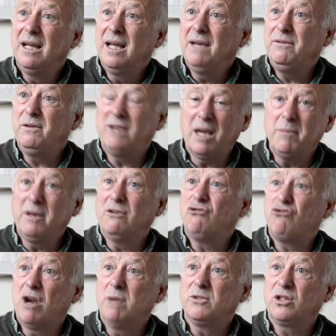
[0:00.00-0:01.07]
If you came into
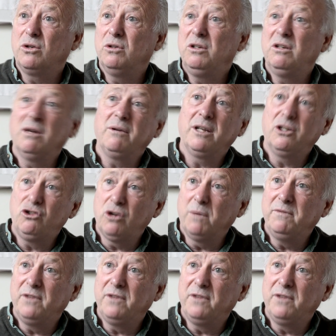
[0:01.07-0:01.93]
drama school, you don't get a job